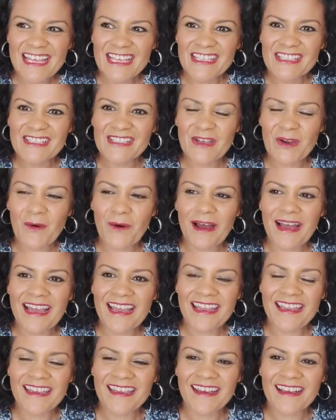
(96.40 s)
So
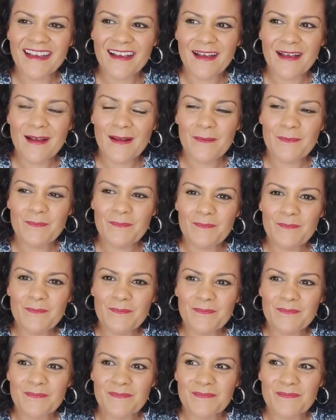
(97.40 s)
I
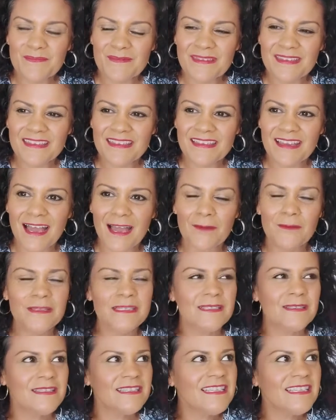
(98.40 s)
was